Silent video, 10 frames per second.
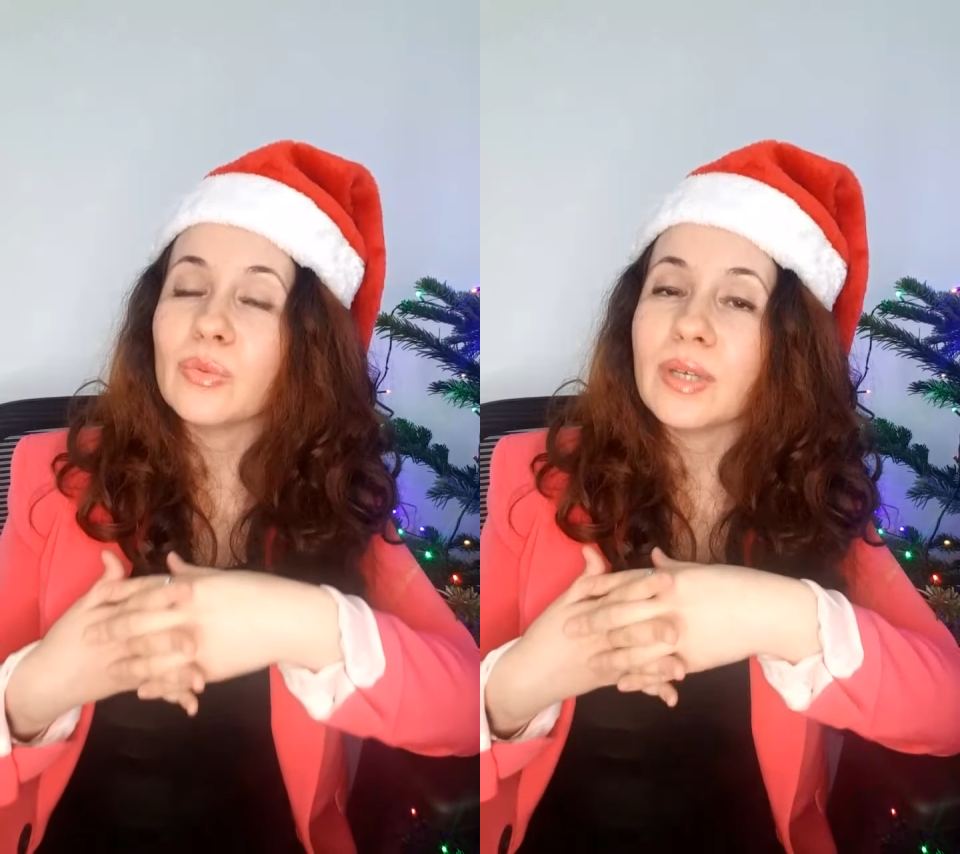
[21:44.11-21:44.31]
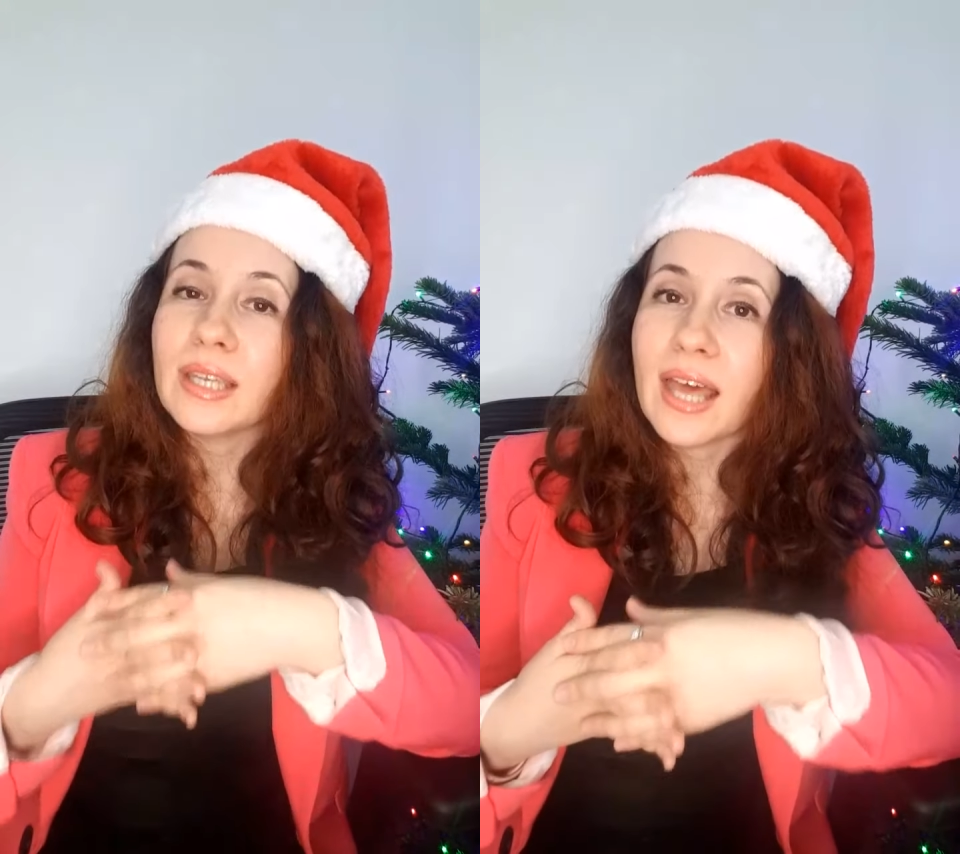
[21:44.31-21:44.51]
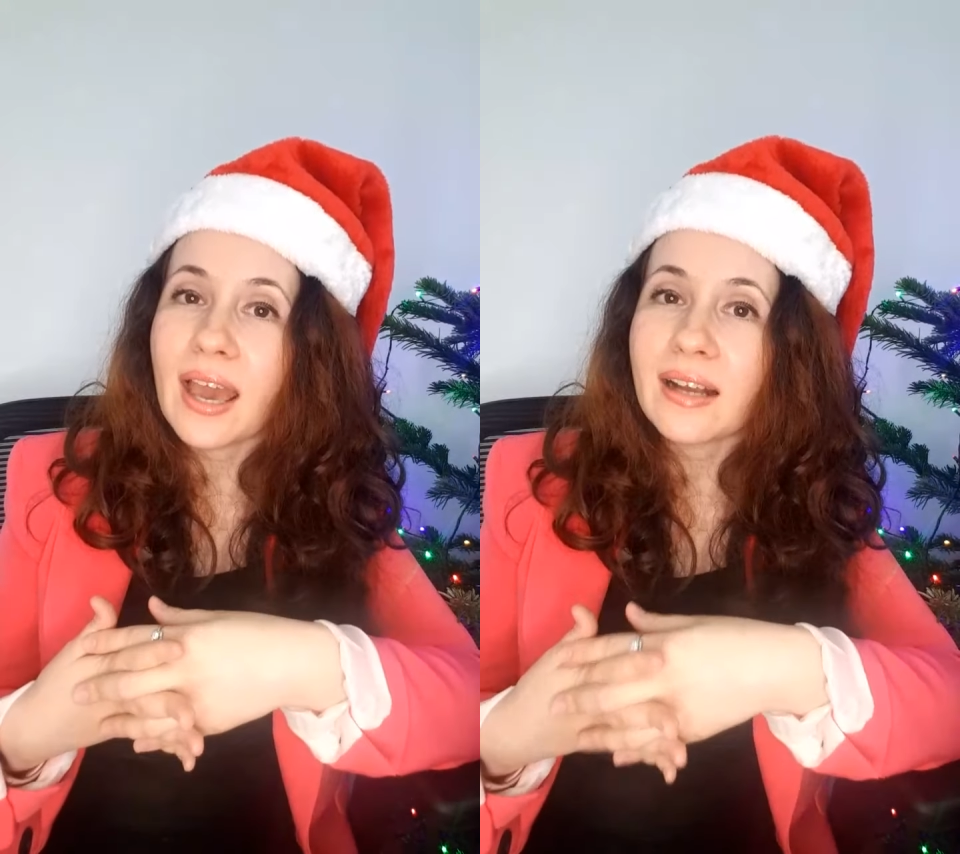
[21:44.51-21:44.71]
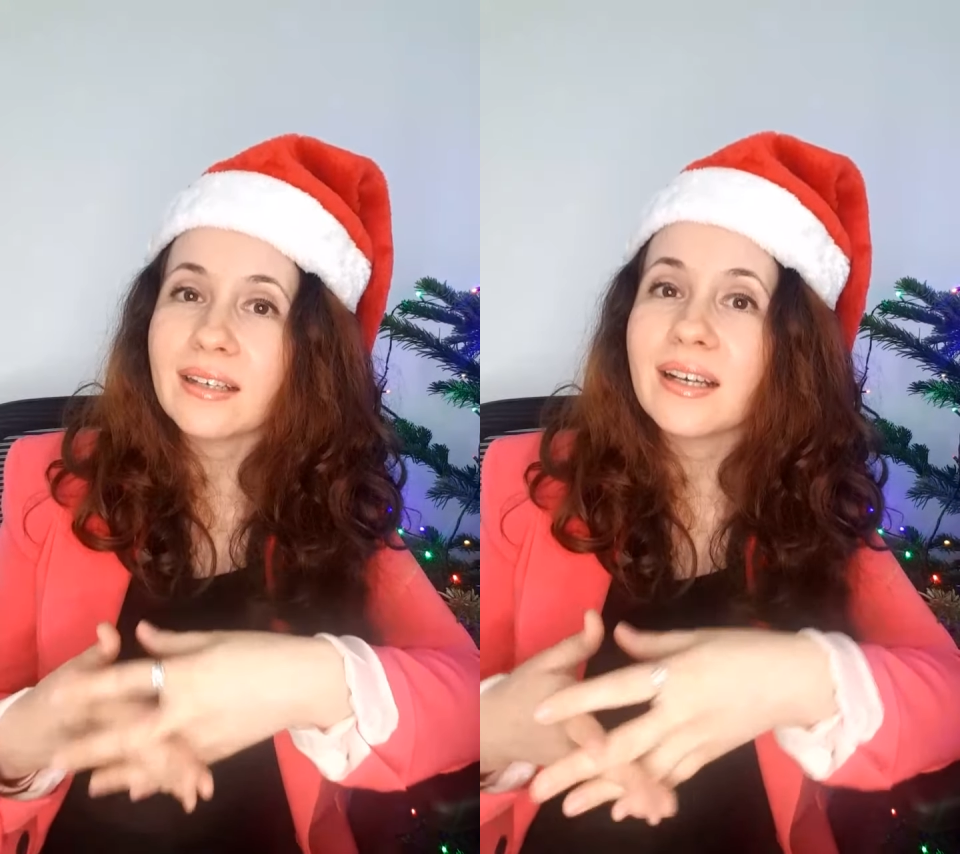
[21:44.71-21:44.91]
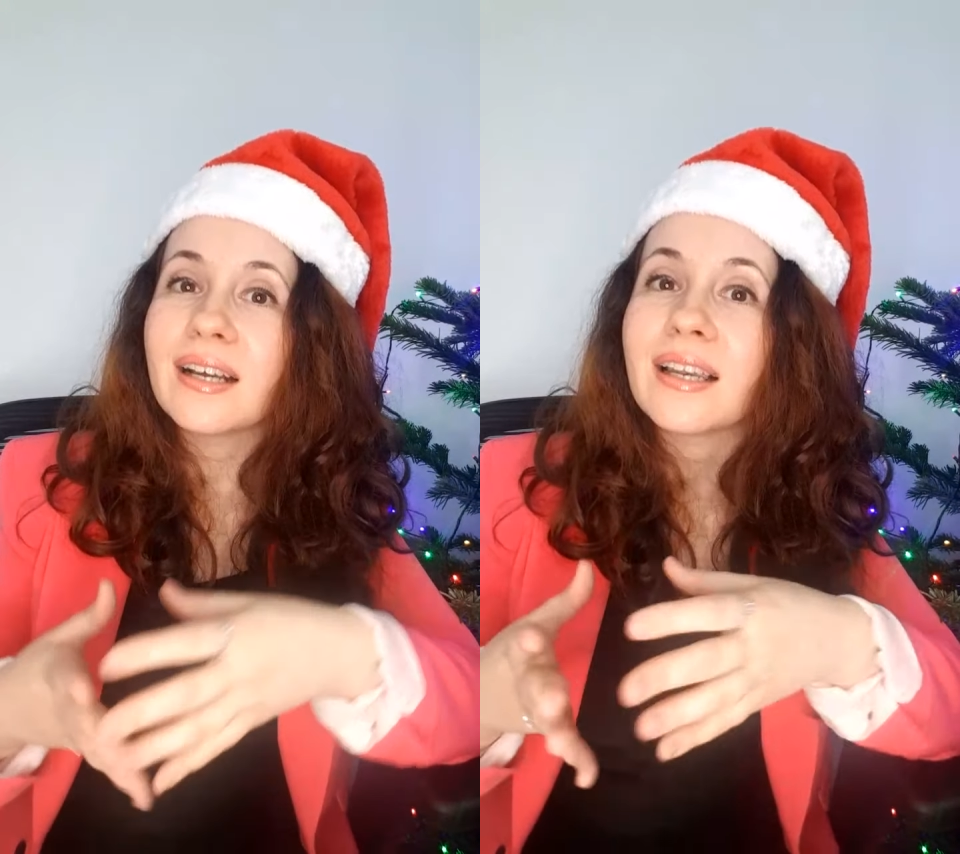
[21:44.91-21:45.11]
we lack
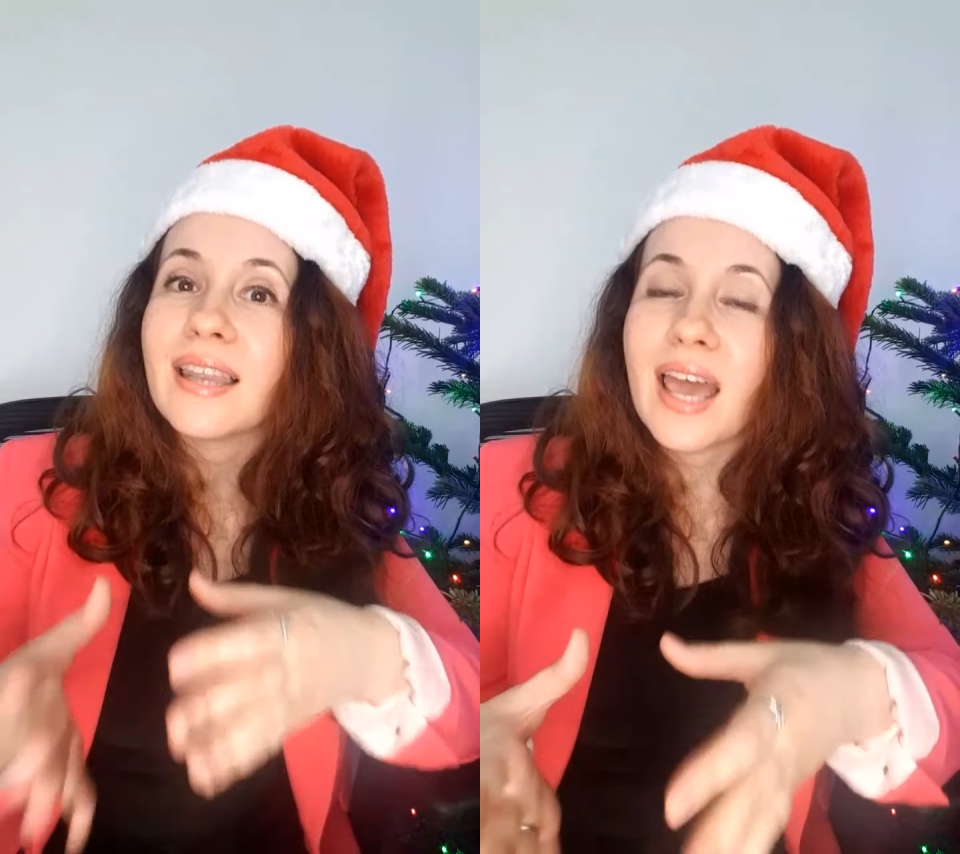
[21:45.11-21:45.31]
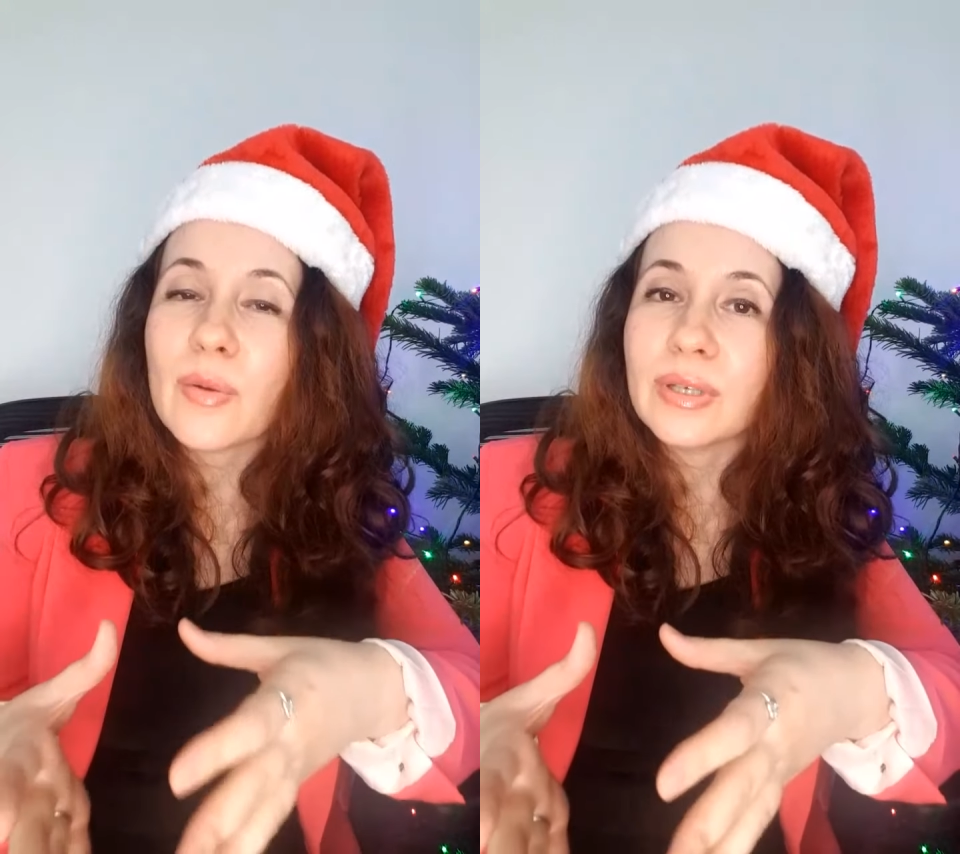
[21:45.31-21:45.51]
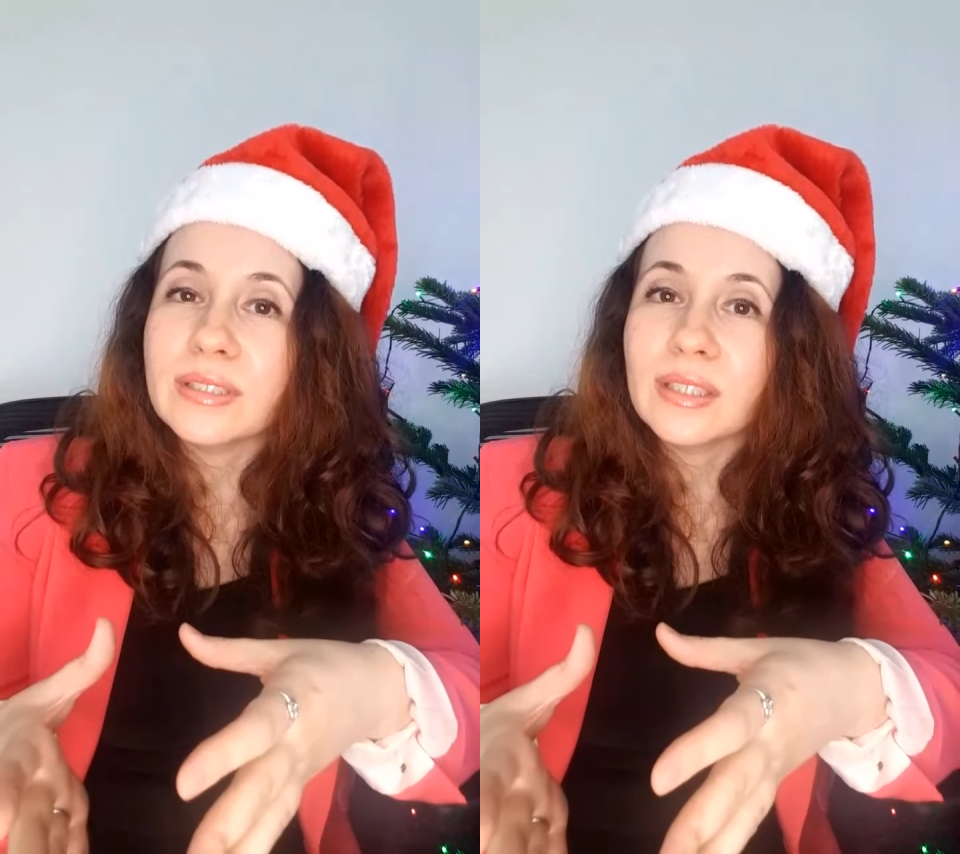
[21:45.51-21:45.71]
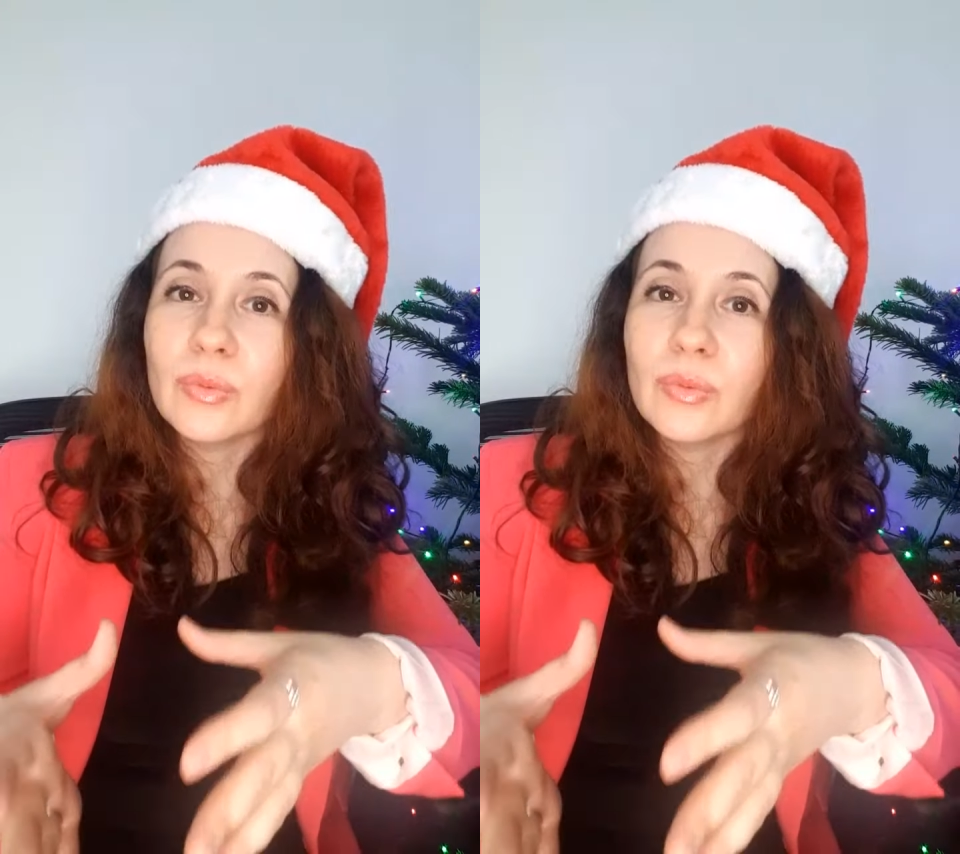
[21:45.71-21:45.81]
clarity.